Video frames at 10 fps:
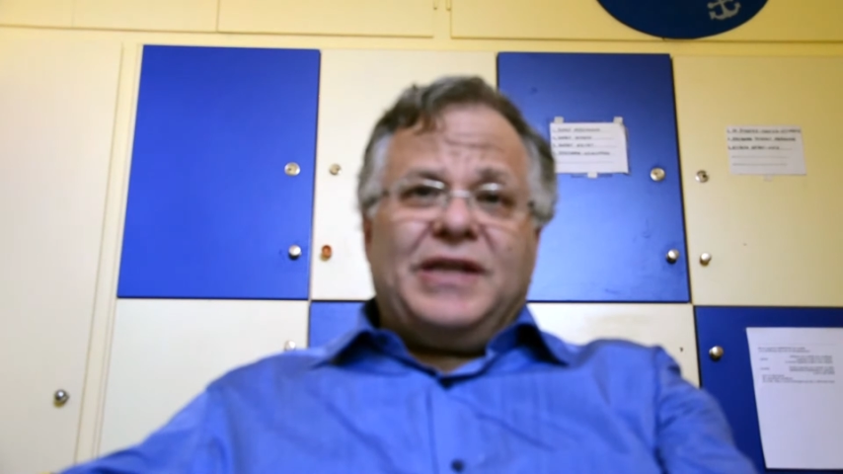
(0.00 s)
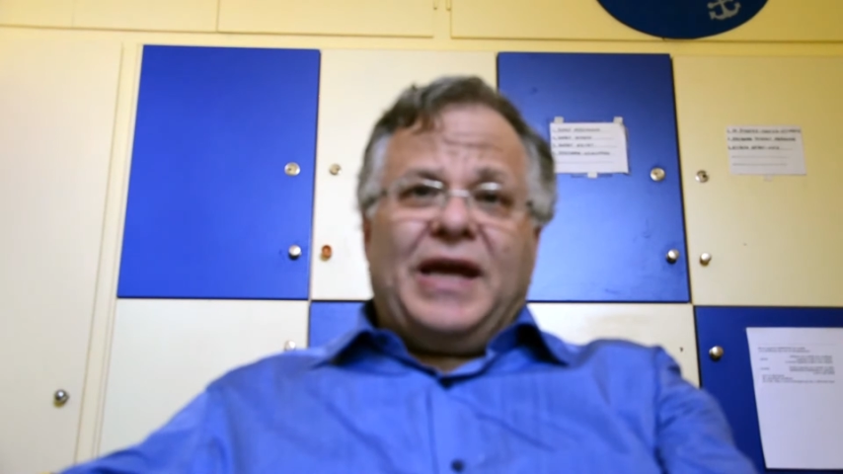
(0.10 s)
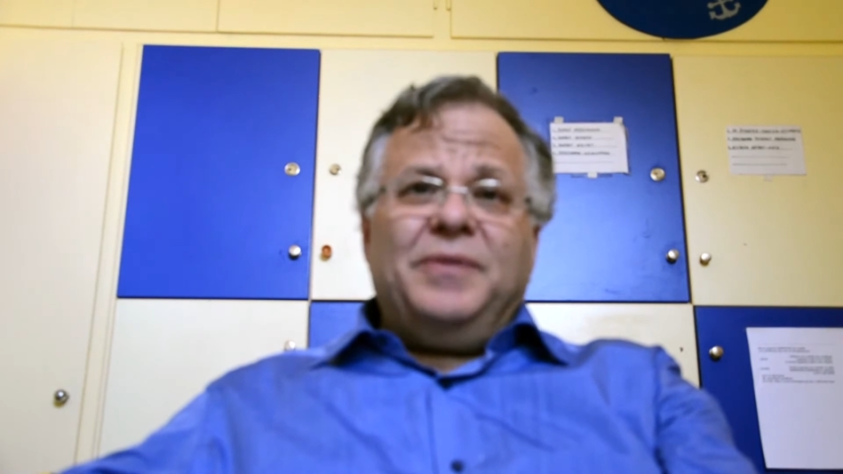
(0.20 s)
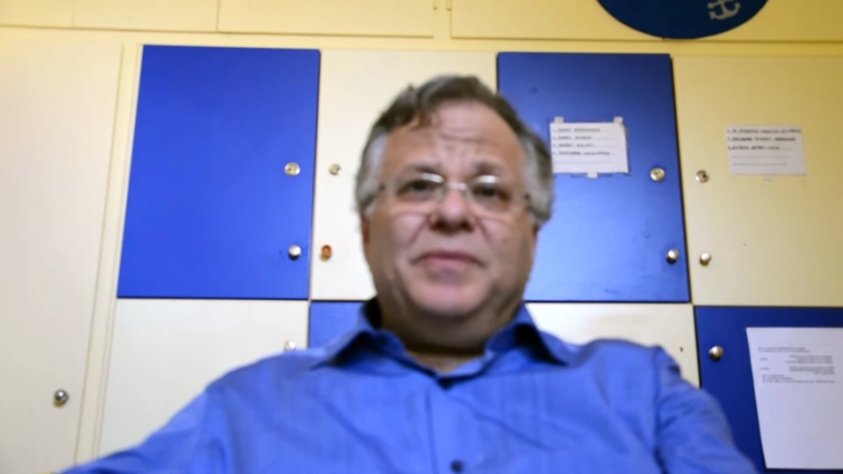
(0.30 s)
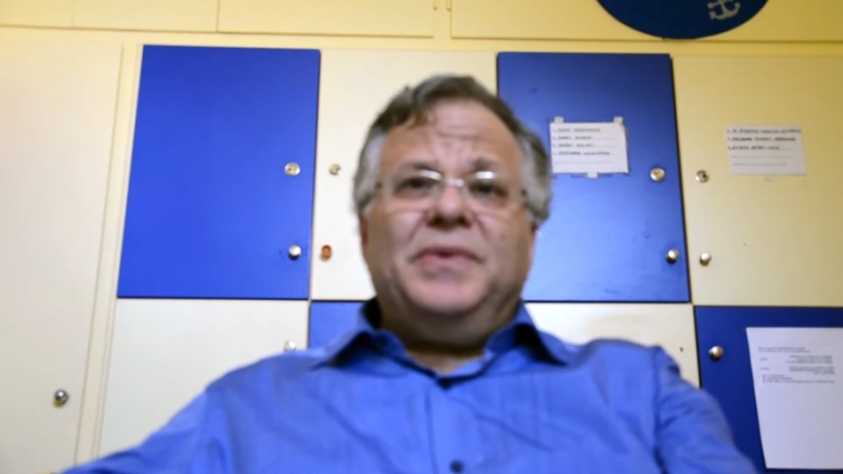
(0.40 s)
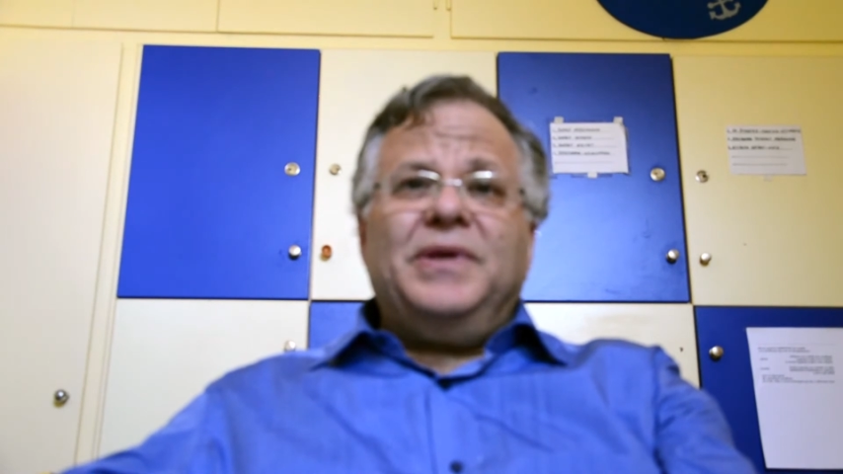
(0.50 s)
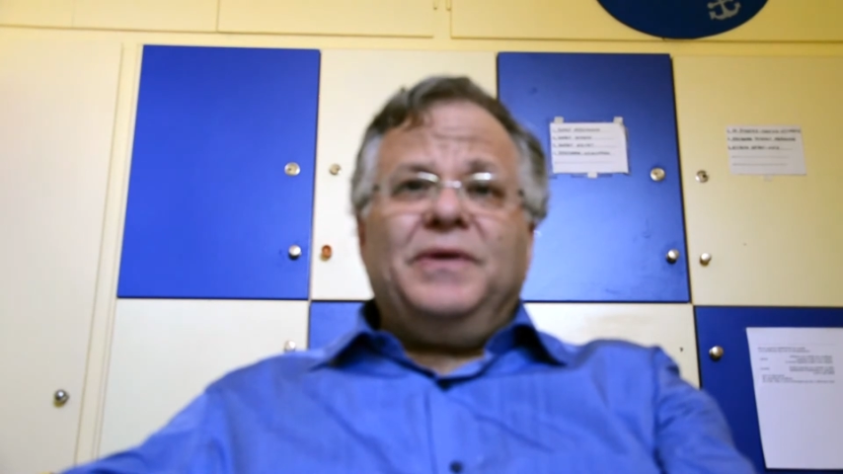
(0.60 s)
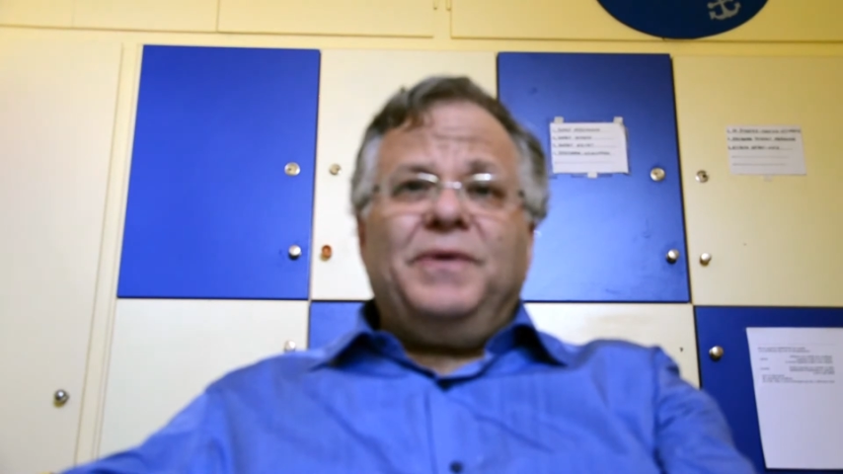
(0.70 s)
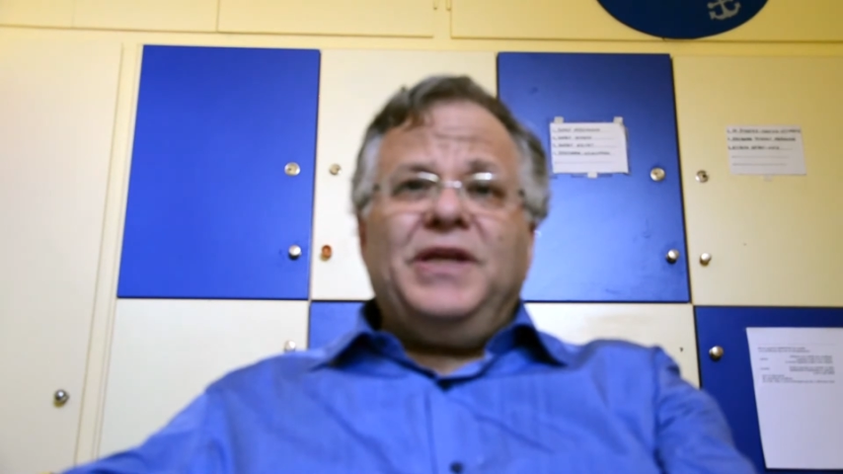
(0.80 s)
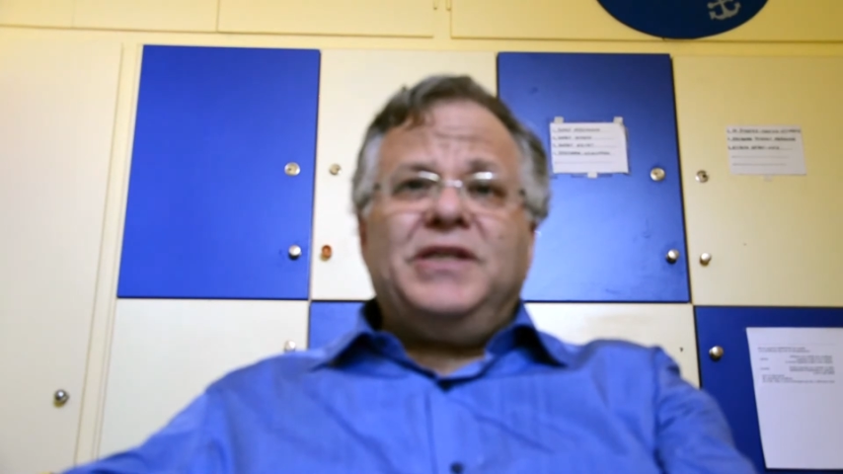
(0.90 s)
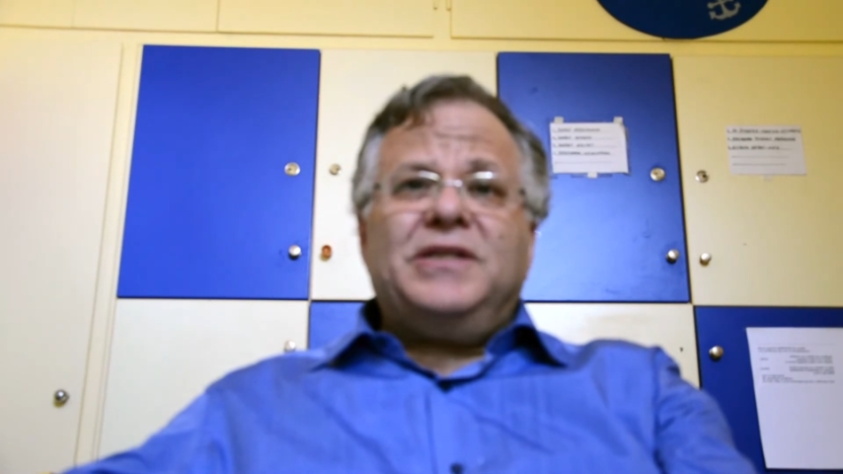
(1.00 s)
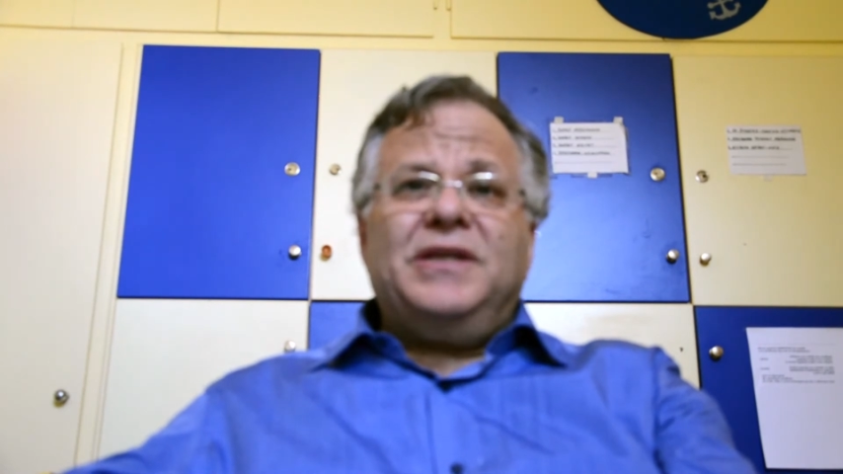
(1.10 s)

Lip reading: time in Greece,